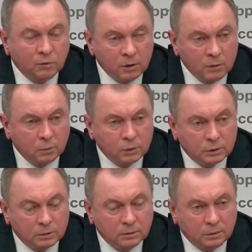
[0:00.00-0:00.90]
will
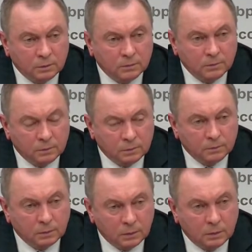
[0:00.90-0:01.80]

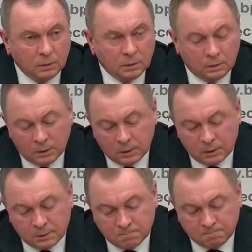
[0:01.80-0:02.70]
most
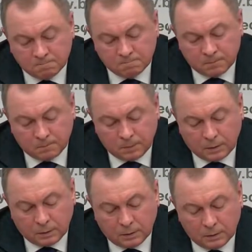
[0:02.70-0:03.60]
surely lead
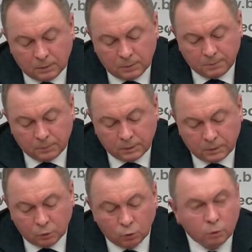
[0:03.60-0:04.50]
to positive
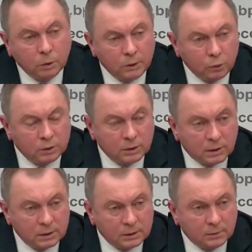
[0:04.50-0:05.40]
results
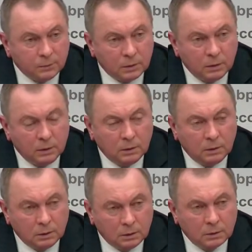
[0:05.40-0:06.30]
and deeper
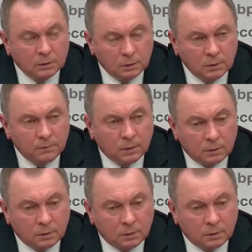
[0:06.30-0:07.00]
integration,